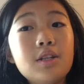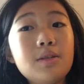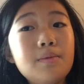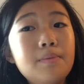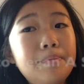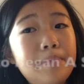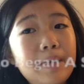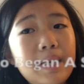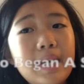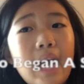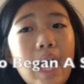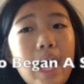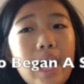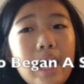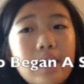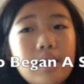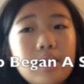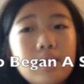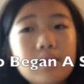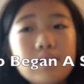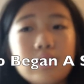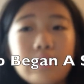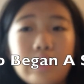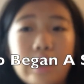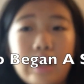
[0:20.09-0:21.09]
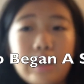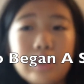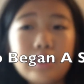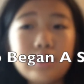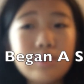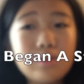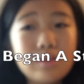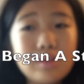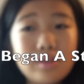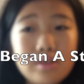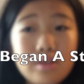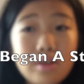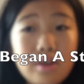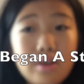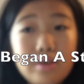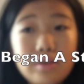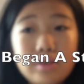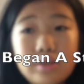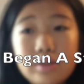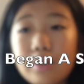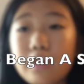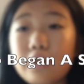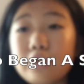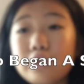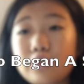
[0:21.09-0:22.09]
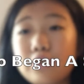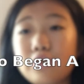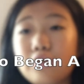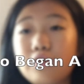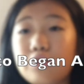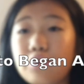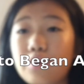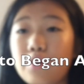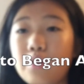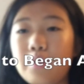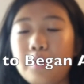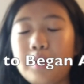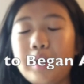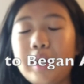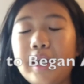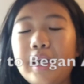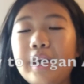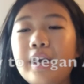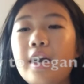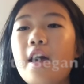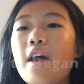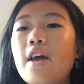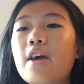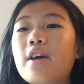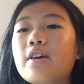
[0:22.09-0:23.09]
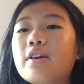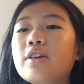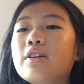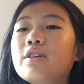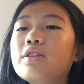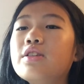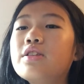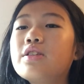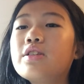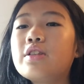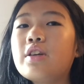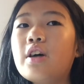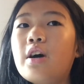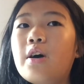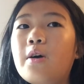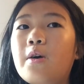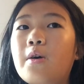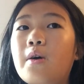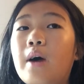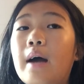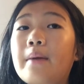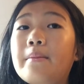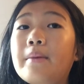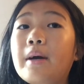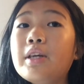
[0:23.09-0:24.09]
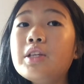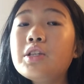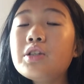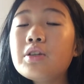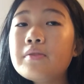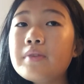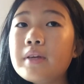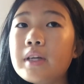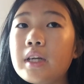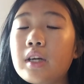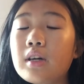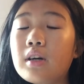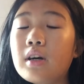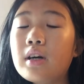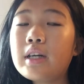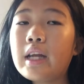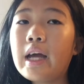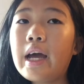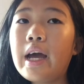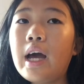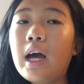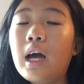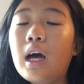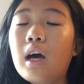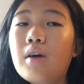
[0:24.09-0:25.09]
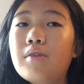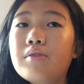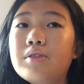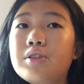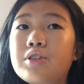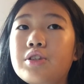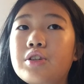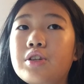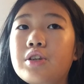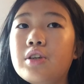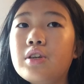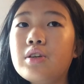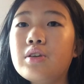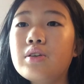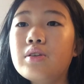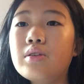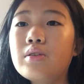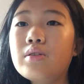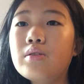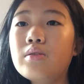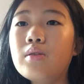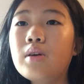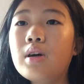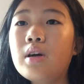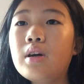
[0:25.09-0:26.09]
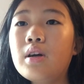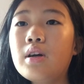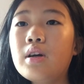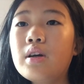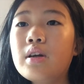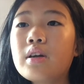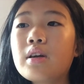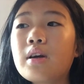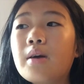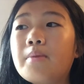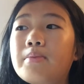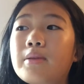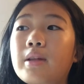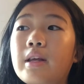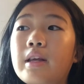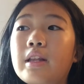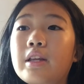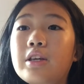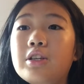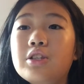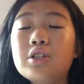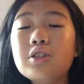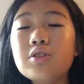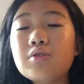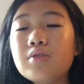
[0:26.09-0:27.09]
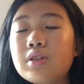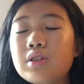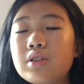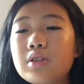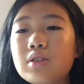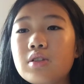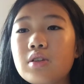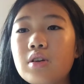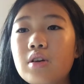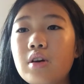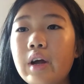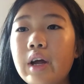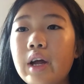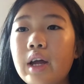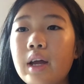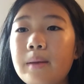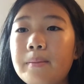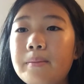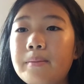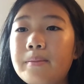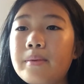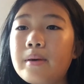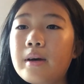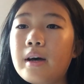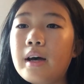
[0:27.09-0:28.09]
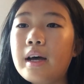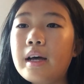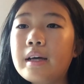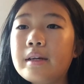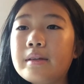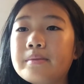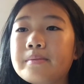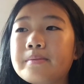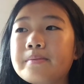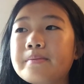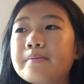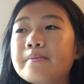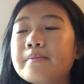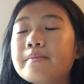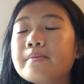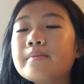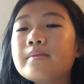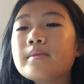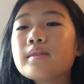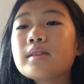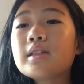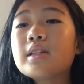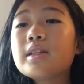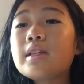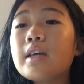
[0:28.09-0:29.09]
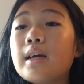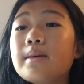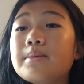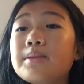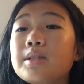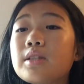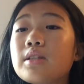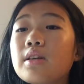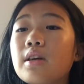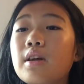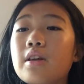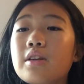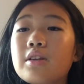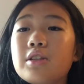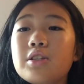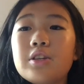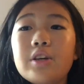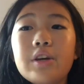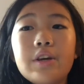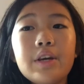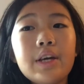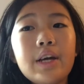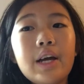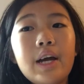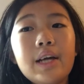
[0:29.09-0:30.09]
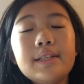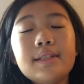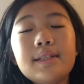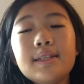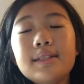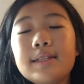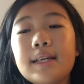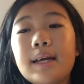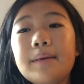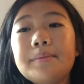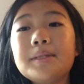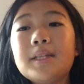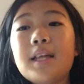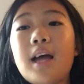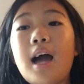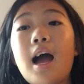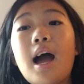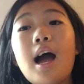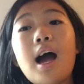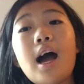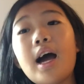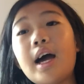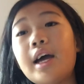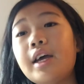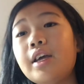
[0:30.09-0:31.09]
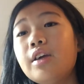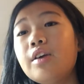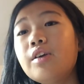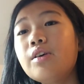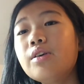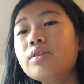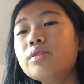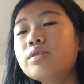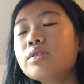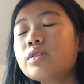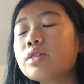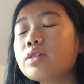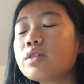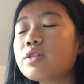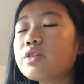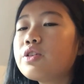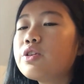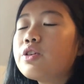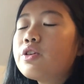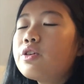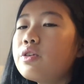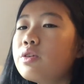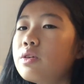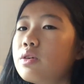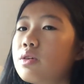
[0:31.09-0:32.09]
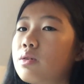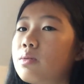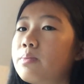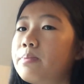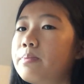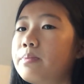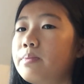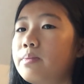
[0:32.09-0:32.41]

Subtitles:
begin/start a story. So, I might do a video on how to completely do a story, but today I'm just going to show you guys the steps that I use to